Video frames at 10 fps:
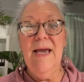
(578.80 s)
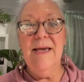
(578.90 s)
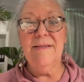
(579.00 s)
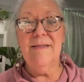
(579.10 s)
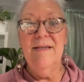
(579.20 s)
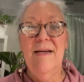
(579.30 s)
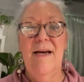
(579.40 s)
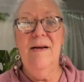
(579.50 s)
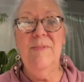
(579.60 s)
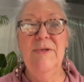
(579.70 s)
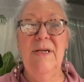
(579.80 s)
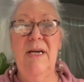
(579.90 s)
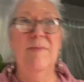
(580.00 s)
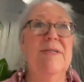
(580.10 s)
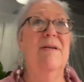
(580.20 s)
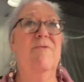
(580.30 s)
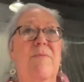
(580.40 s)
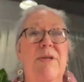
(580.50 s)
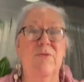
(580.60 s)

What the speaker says: Yes. You said Amazon for the